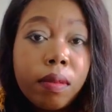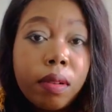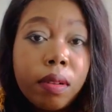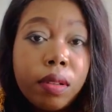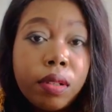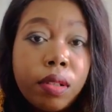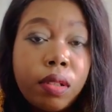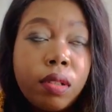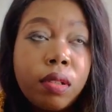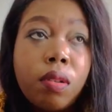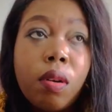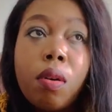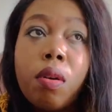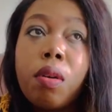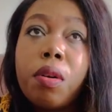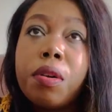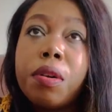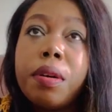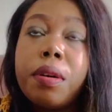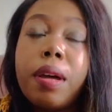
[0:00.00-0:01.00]

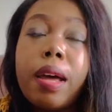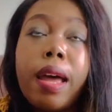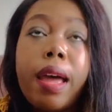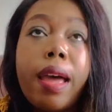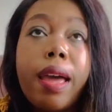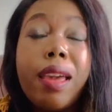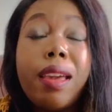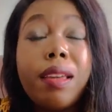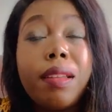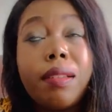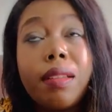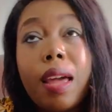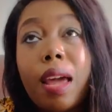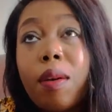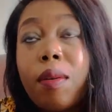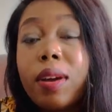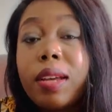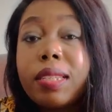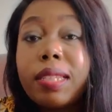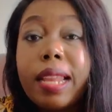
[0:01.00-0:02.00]
So I
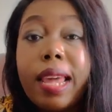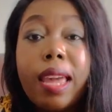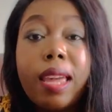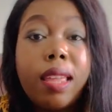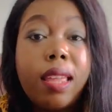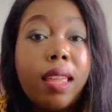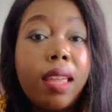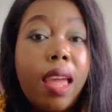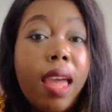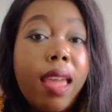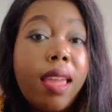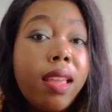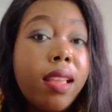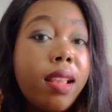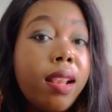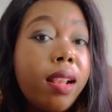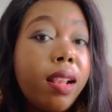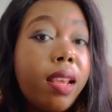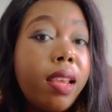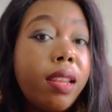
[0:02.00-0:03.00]
was like, I
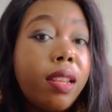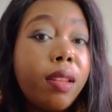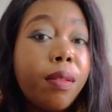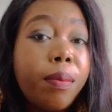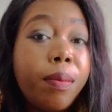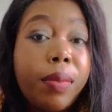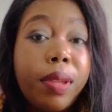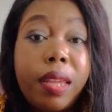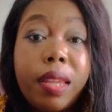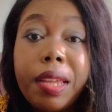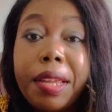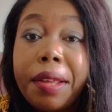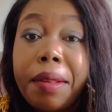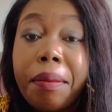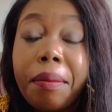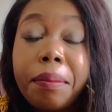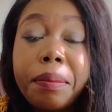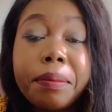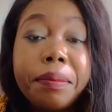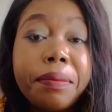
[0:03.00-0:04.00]
let it
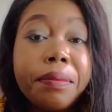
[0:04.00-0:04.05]
be.